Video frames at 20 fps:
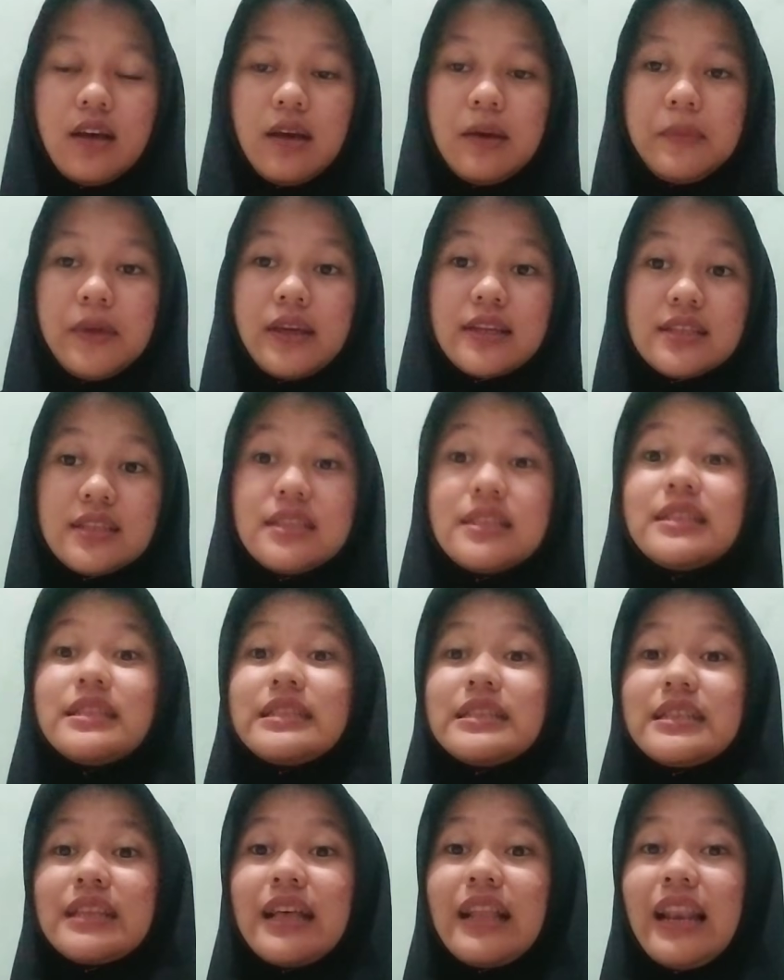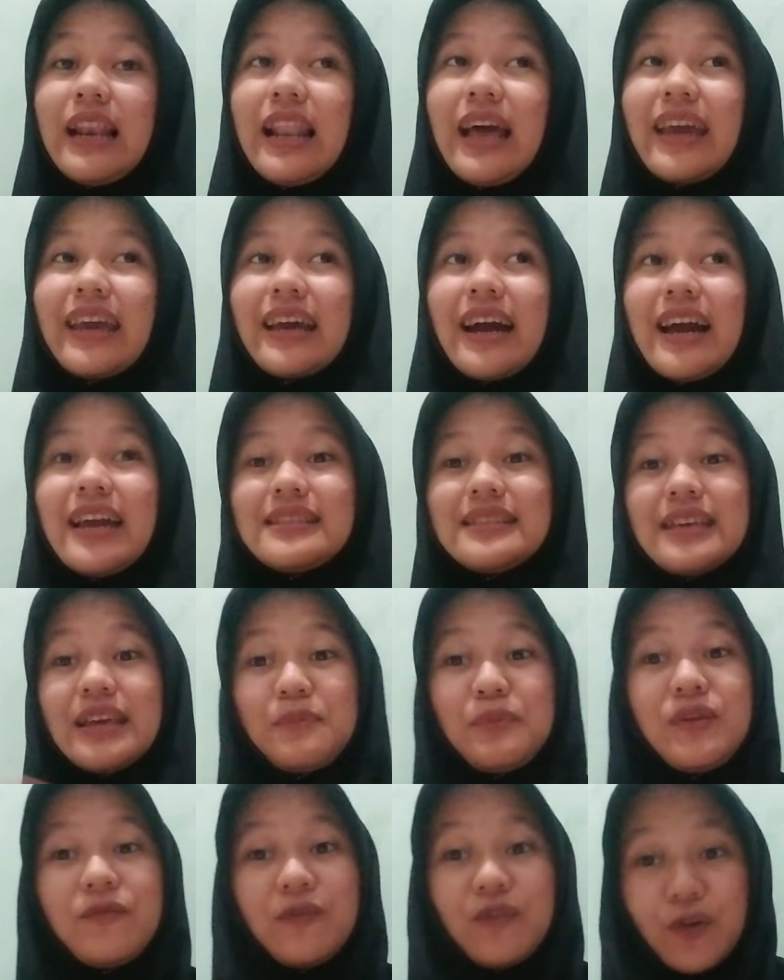because like I said
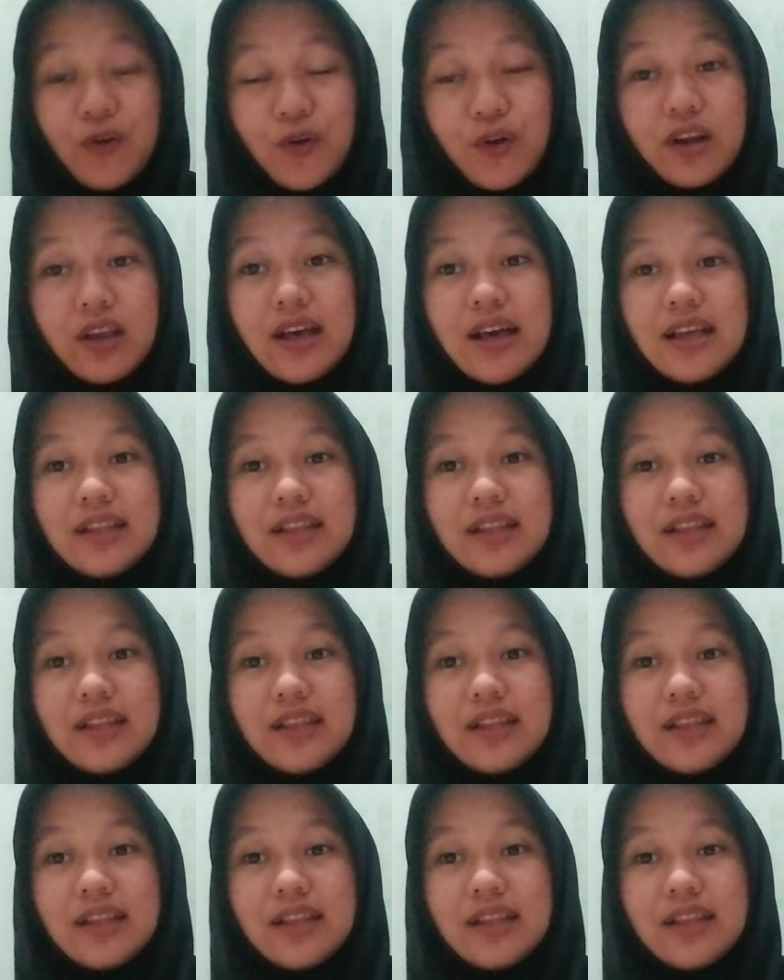before,